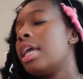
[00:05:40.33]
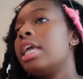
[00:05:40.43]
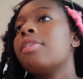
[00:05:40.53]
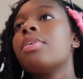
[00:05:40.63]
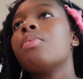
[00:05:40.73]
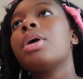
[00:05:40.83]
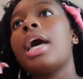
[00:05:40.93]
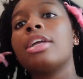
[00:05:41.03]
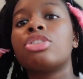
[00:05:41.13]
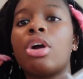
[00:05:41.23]
even when
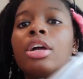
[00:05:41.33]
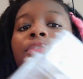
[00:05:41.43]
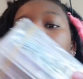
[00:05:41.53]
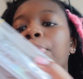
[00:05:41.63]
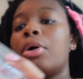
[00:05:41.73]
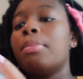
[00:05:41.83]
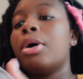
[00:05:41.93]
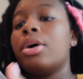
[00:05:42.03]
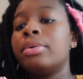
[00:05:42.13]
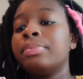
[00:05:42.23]
I charge for
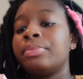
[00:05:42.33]
promo,